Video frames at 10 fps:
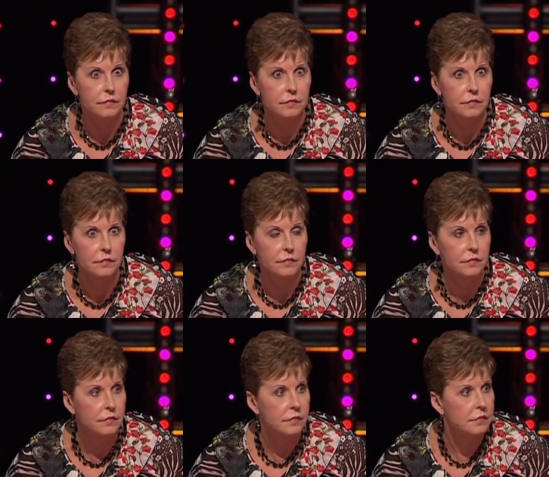
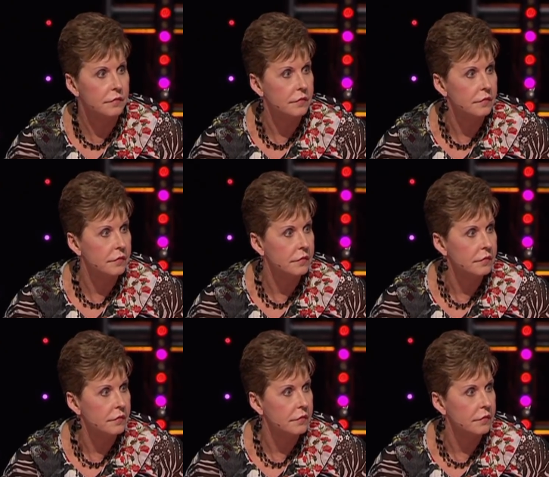
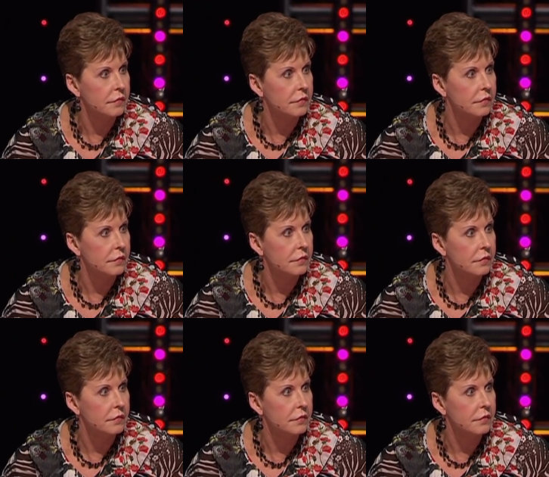
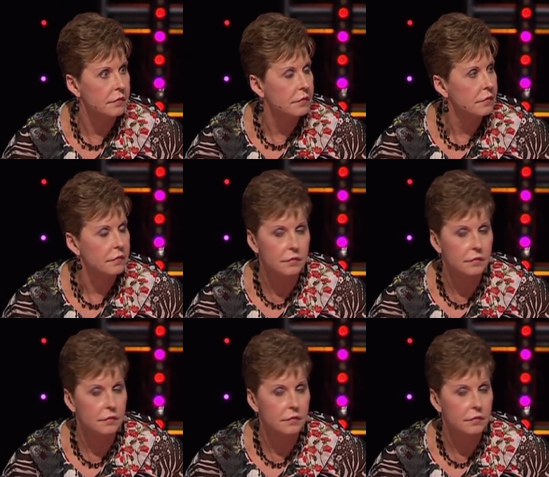Nothing is said.